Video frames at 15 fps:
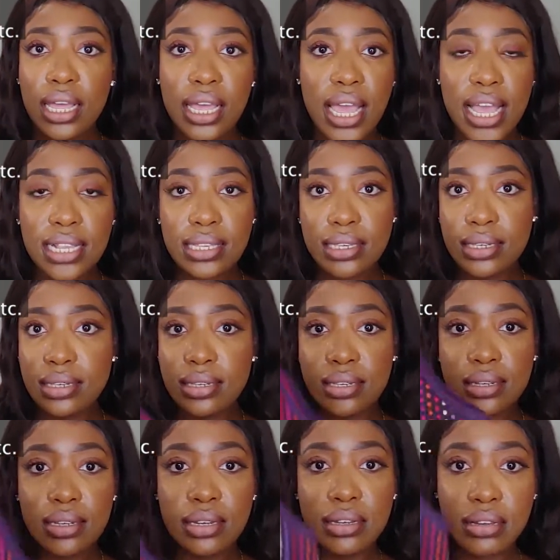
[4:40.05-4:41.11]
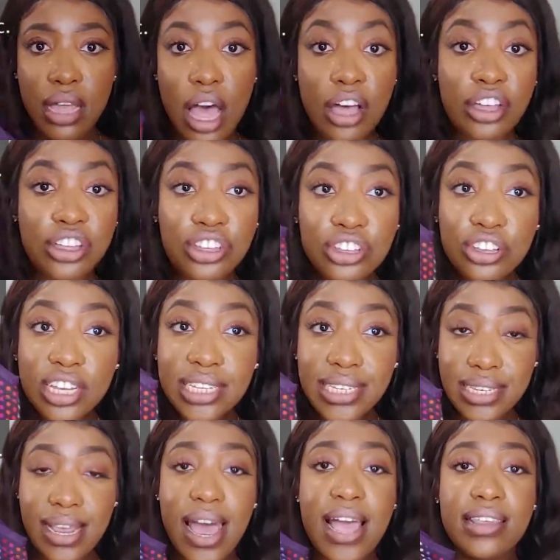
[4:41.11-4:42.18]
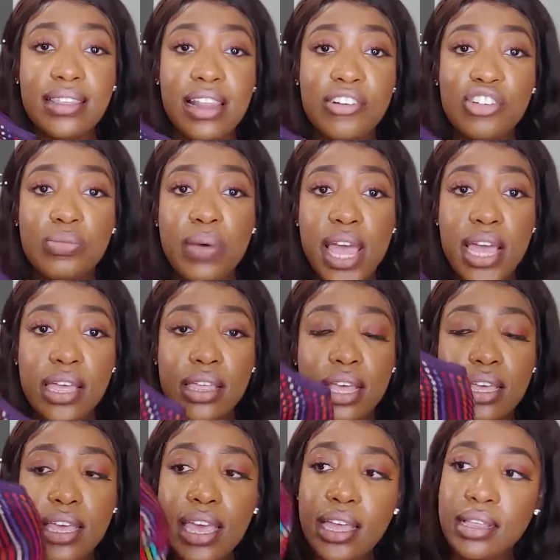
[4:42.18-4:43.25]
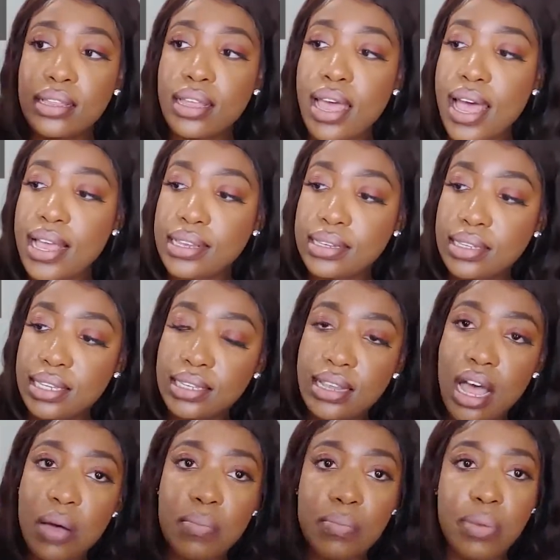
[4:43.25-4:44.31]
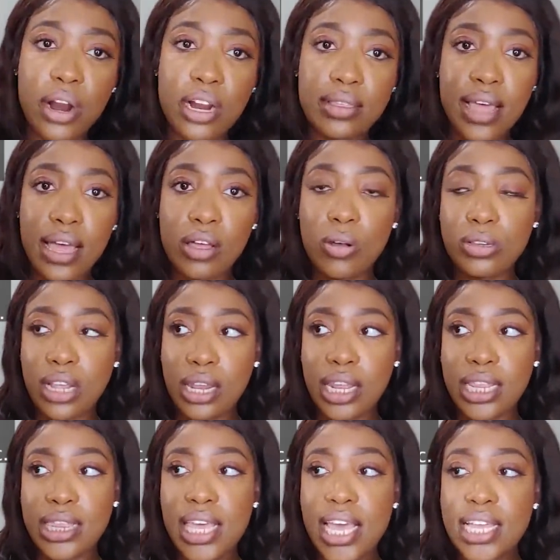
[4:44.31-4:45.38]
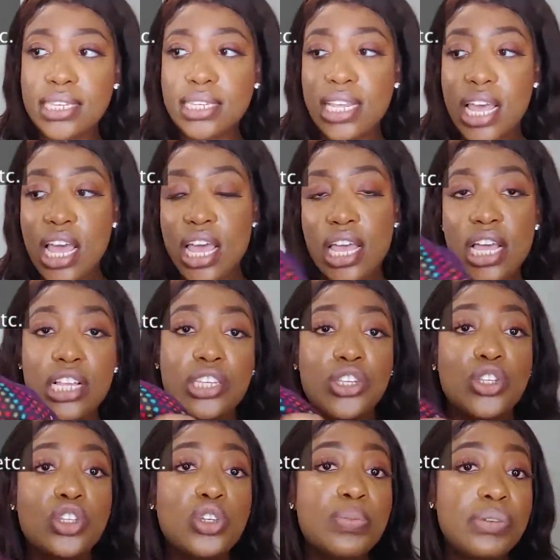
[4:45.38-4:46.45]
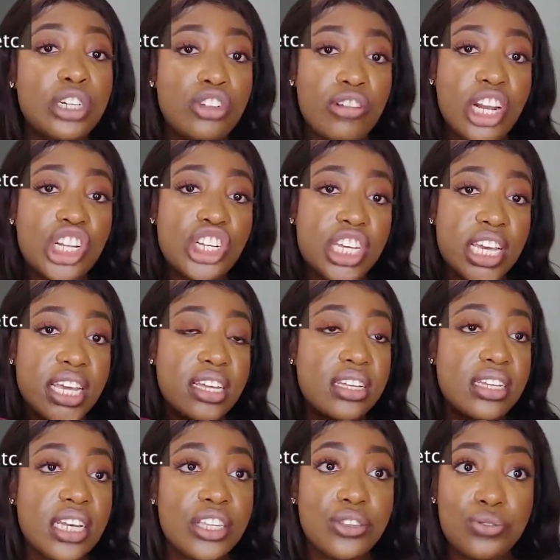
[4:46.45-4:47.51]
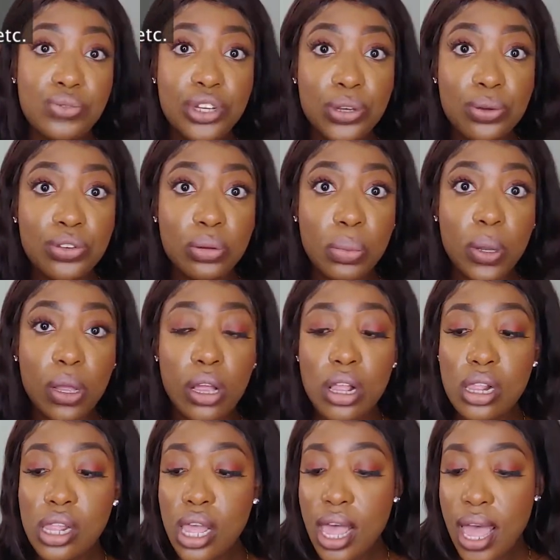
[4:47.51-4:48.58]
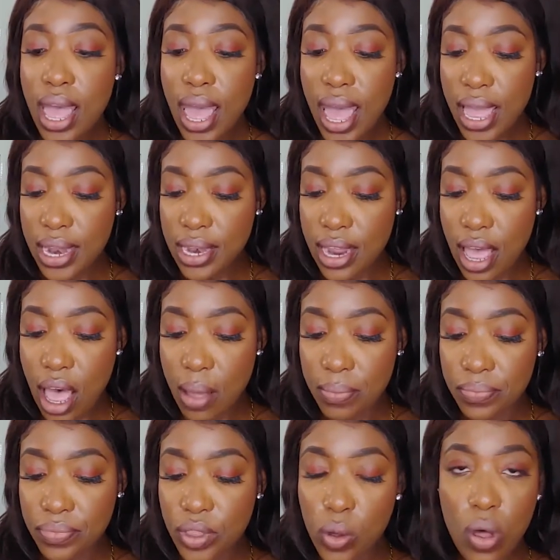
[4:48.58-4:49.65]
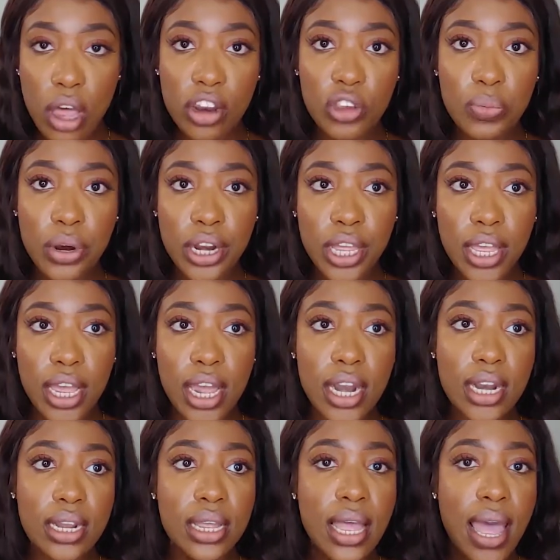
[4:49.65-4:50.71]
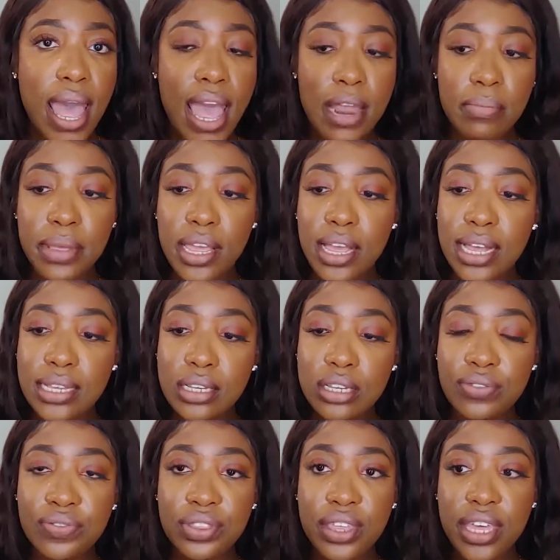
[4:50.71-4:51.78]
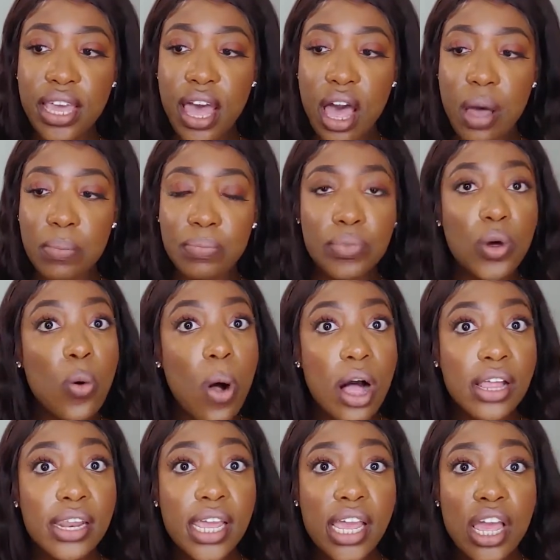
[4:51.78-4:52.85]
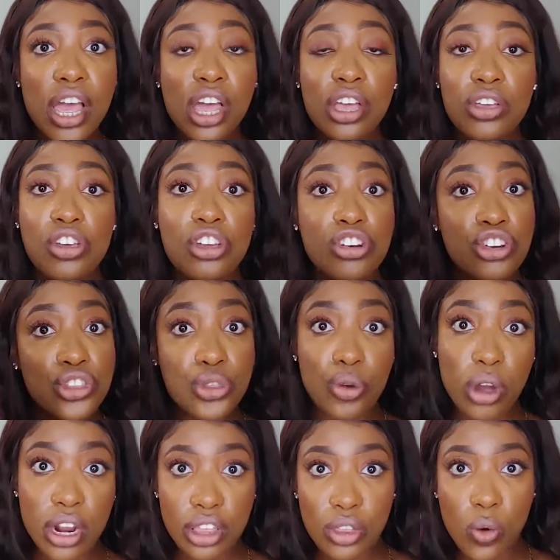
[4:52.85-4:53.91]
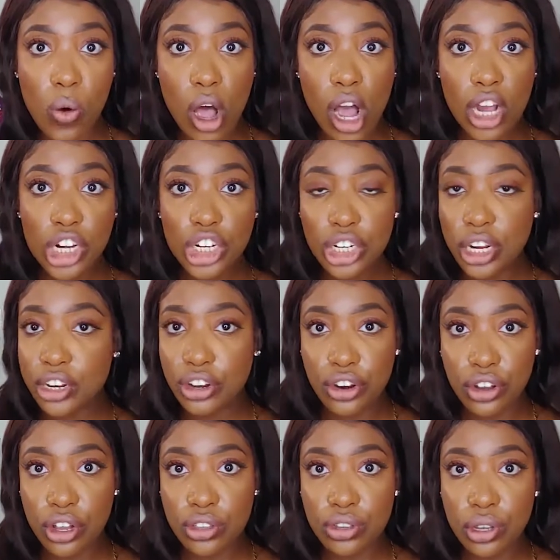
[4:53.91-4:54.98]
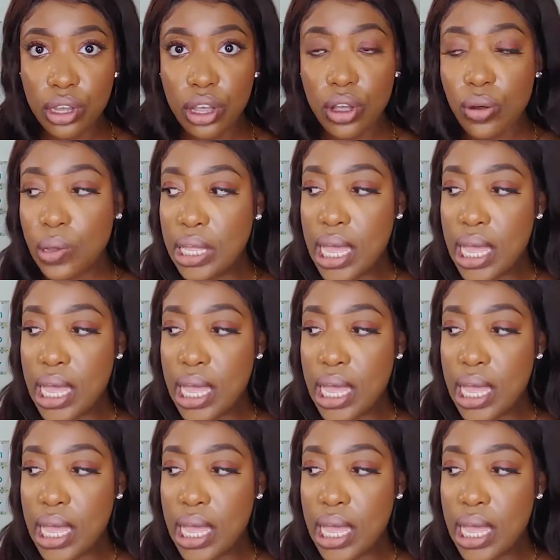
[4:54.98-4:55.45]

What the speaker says: it's a good size lunch bag. It has this part that goes out like this. It's super stretchy, it's reusable, and the quality is pretty good. And because of the quality, you can just throw it in the wash and you're good to go.